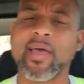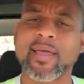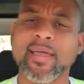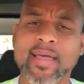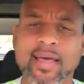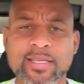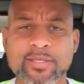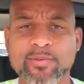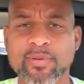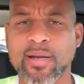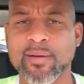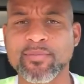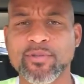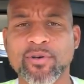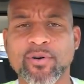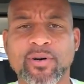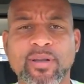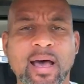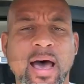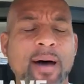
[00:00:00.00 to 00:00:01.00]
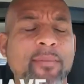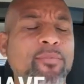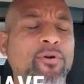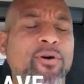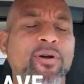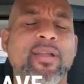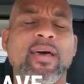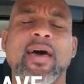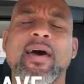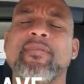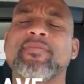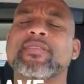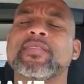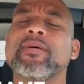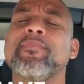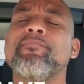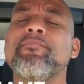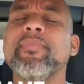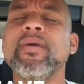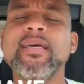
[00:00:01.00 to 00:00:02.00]
and guess what I'm doing? I'm going to have
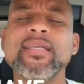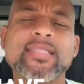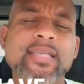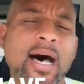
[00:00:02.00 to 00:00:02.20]
some me